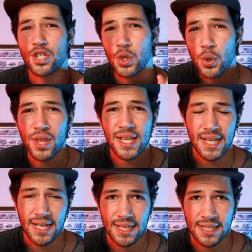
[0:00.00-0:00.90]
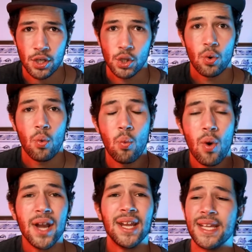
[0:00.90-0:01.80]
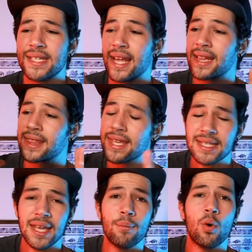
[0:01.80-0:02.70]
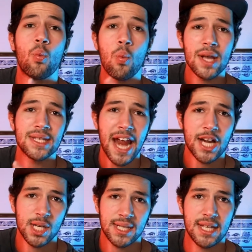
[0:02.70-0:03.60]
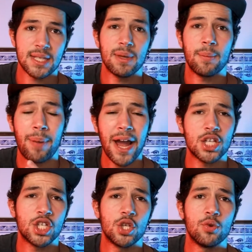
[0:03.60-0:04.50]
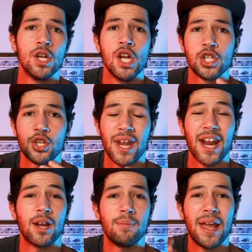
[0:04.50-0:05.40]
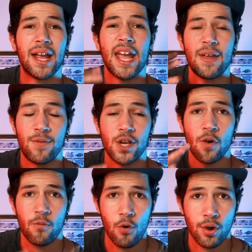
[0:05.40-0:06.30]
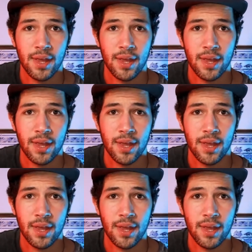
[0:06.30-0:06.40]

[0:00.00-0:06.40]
2 things I need to tell you. One is that this gimbal was actually sent to me by Zhiyun so that I could make a video for